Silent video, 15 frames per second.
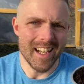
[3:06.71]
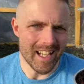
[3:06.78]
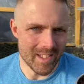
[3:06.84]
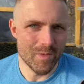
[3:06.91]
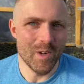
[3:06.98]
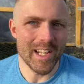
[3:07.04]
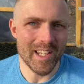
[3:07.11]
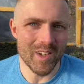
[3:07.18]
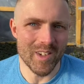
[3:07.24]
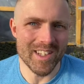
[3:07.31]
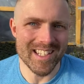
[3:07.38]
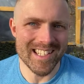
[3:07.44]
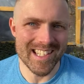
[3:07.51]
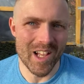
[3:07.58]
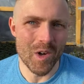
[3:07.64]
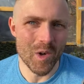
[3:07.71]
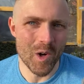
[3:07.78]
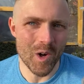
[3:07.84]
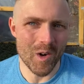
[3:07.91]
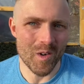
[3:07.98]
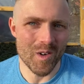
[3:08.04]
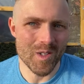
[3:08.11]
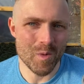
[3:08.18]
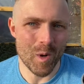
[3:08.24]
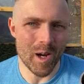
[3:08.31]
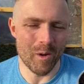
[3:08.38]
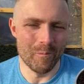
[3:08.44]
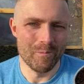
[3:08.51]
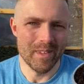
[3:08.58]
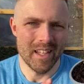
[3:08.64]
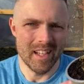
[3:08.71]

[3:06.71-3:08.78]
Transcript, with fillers: it's really good in the slow cooker as well.